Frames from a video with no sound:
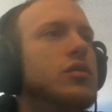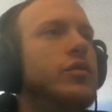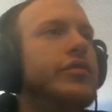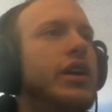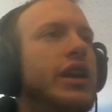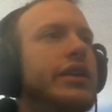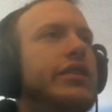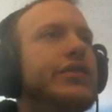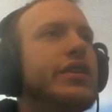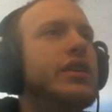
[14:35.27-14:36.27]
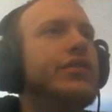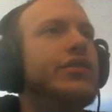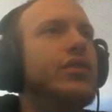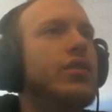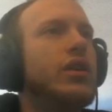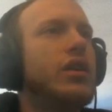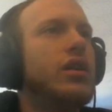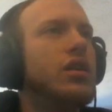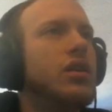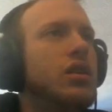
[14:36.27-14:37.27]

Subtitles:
And we've got ace-king suited.